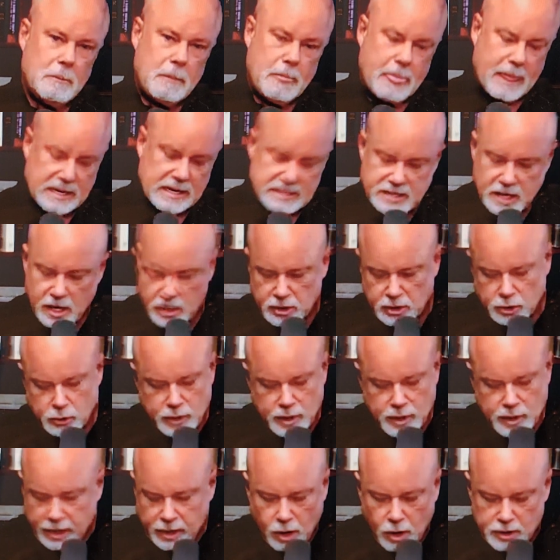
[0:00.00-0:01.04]
I started
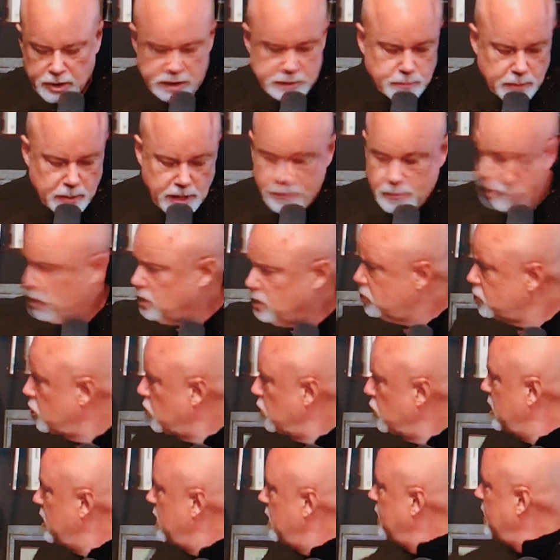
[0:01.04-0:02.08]
creating all this playbook. It
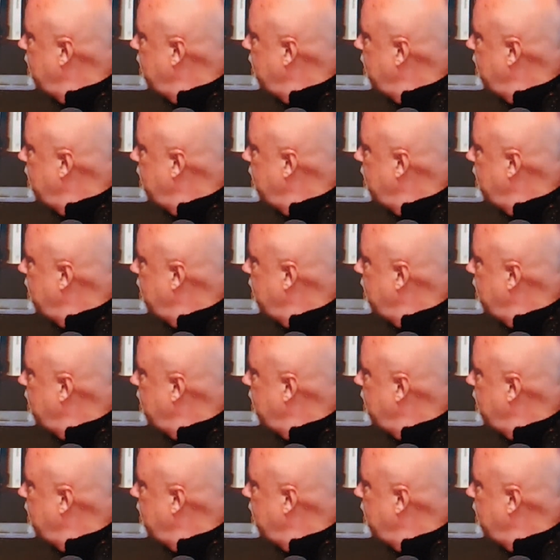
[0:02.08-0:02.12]
turned into